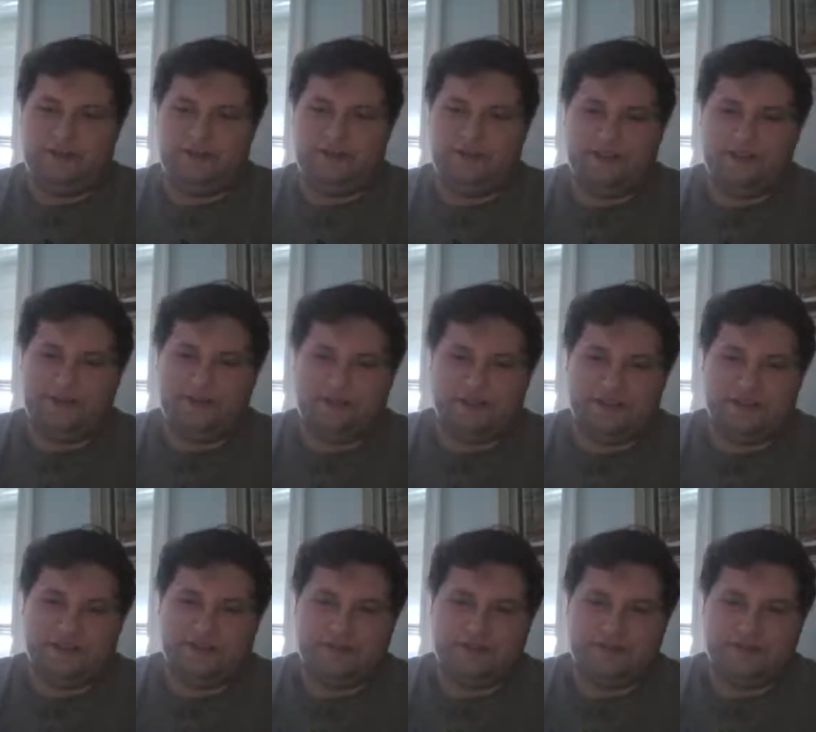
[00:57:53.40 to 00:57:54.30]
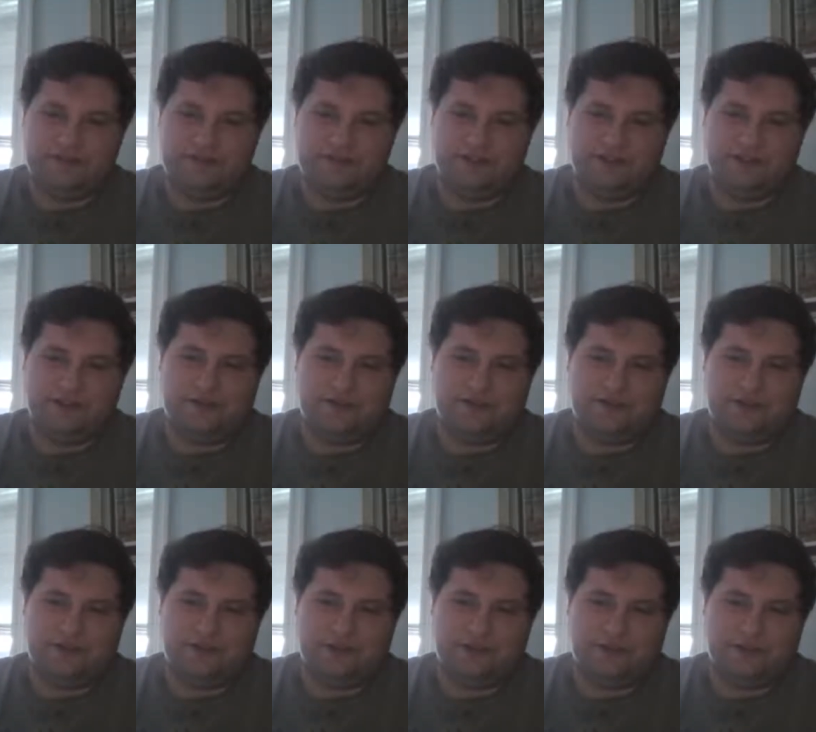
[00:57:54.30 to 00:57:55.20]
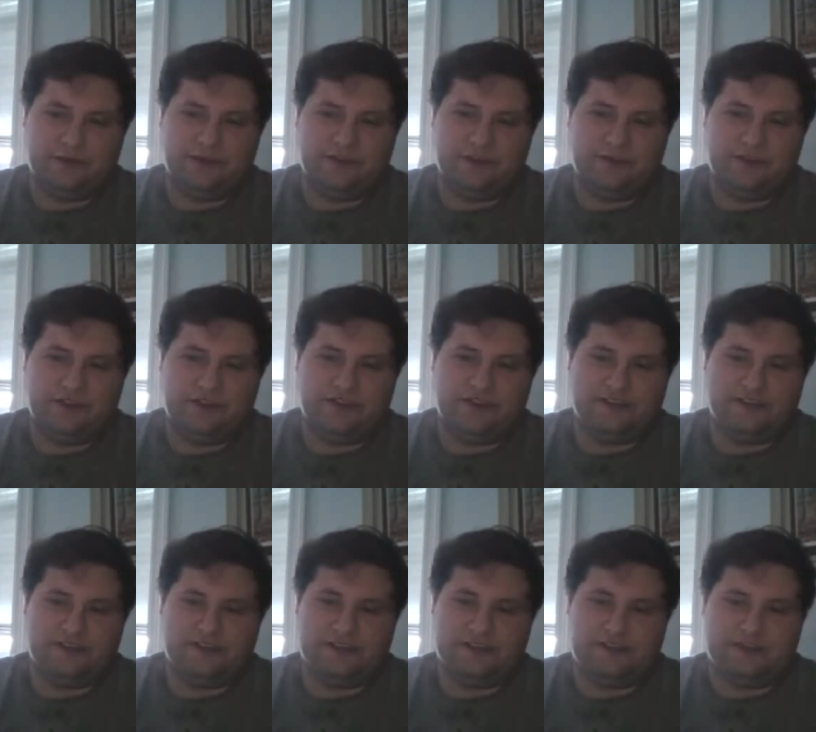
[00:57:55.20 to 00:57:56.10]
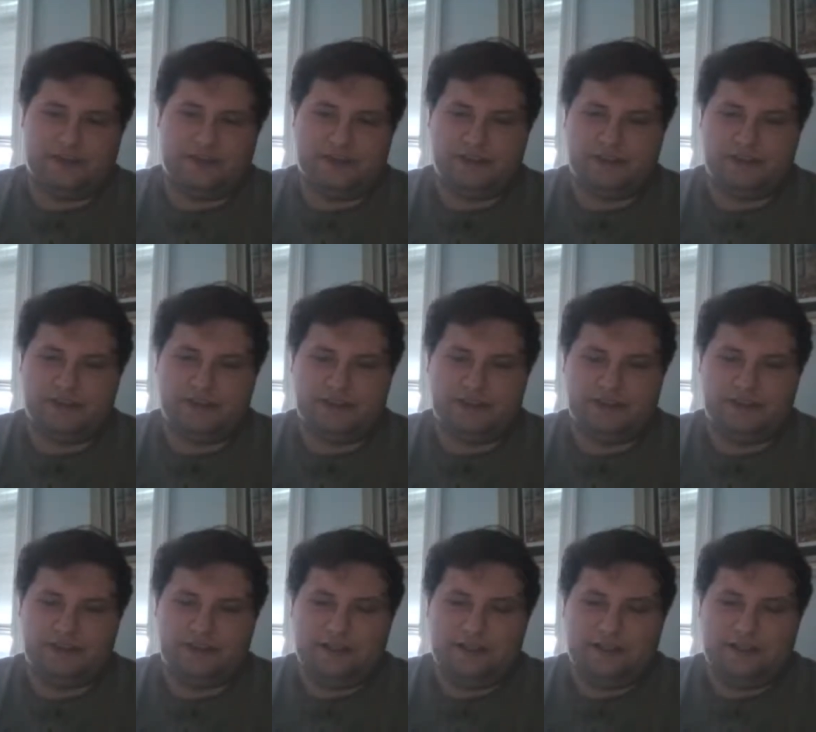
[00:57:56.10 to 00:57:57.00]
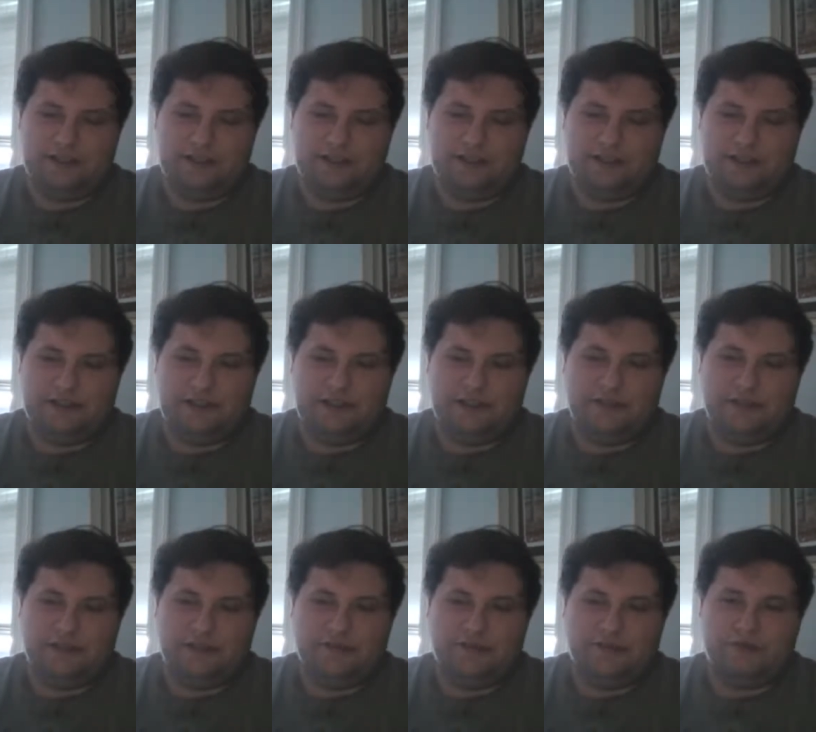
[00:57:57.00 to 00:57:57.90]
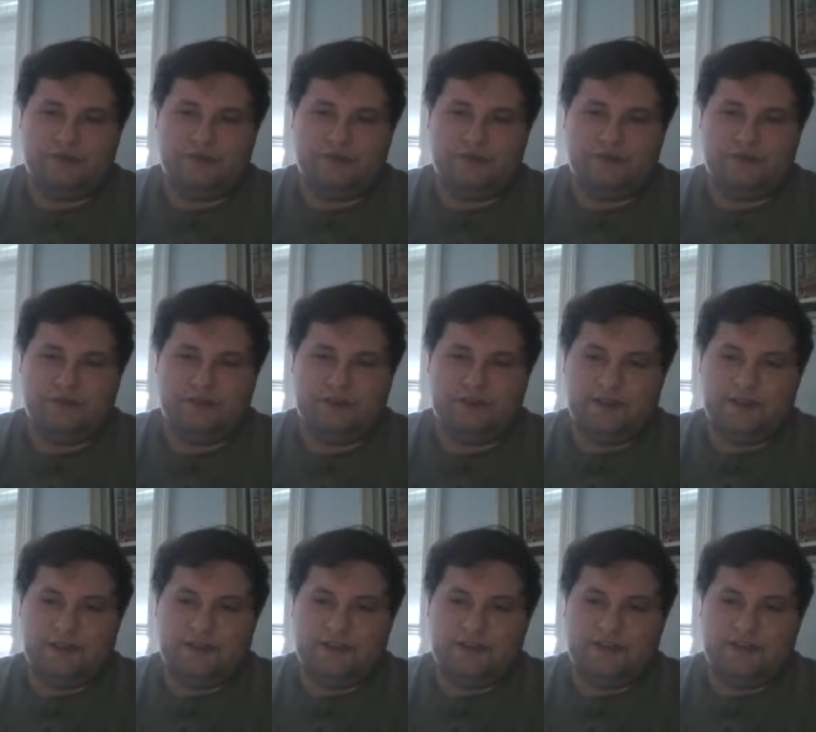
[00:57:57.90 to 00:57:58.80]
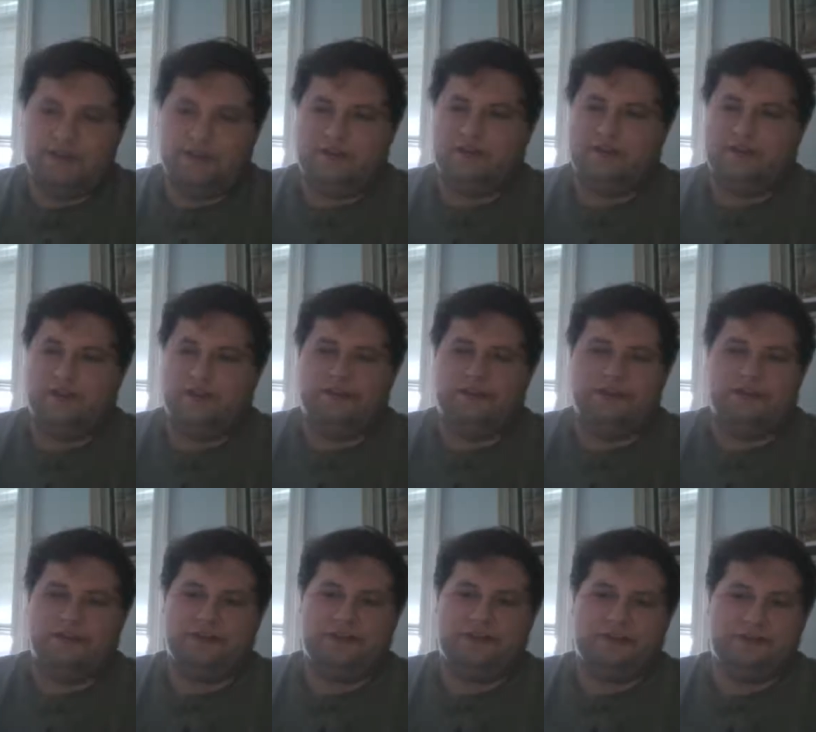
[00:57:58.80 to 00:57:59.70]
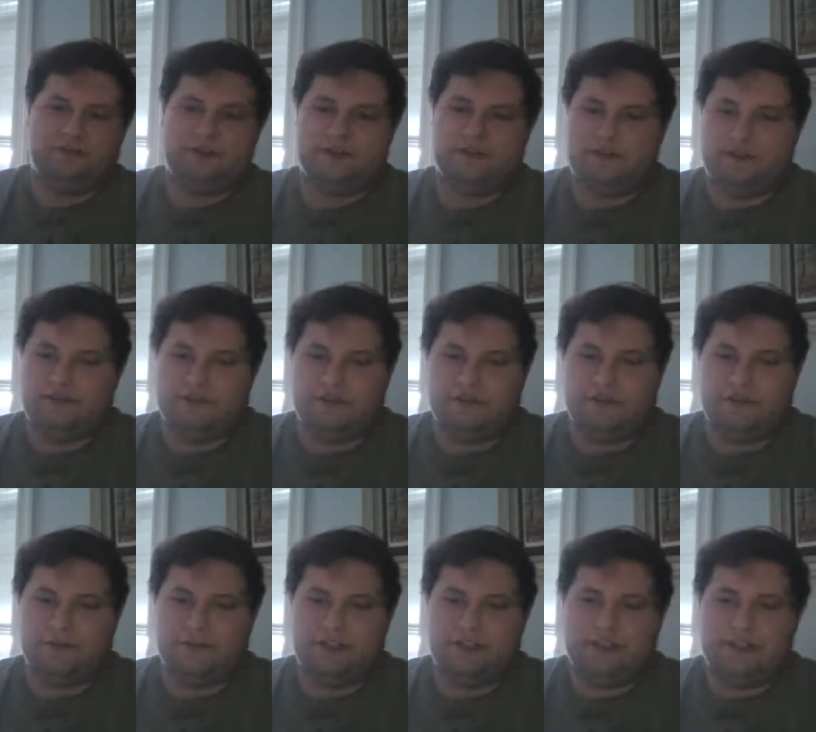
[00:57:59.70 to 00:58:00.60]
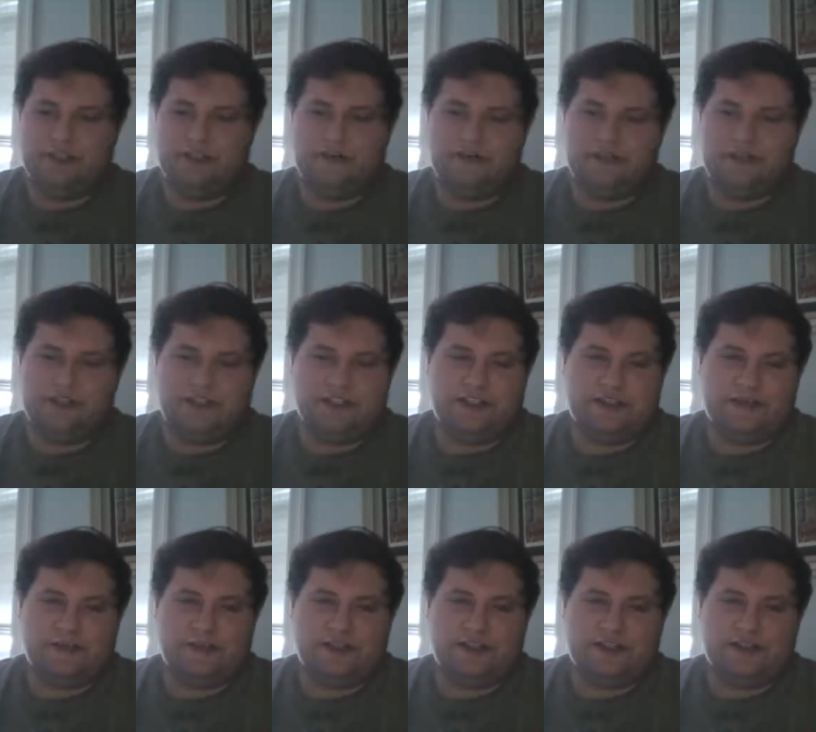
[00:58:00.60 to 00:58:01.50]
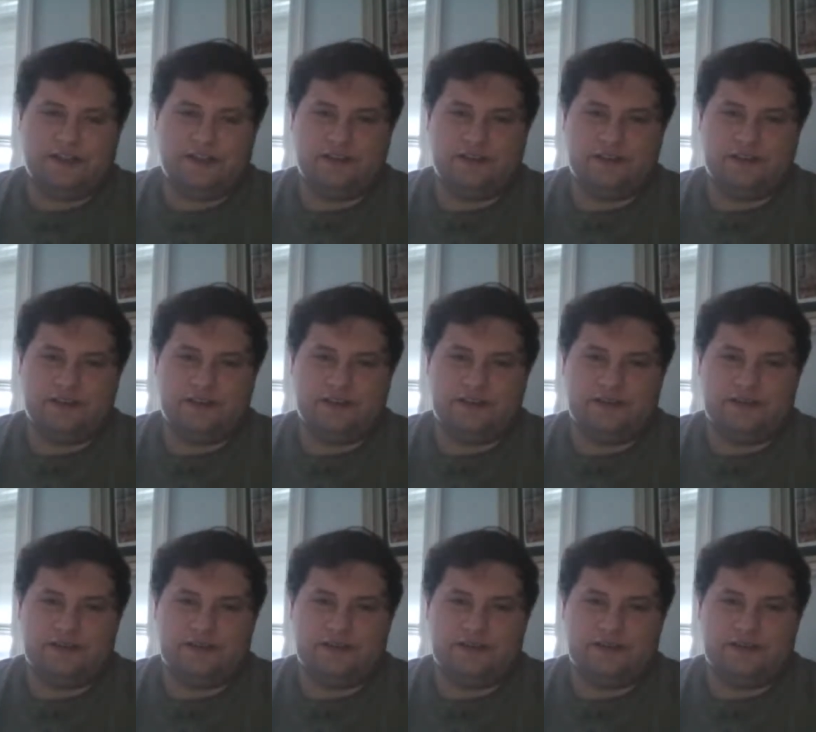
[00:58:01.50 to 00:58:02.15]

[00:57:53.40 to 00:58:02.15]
different job with a business, especially in a leadership role, there's so many different aspects and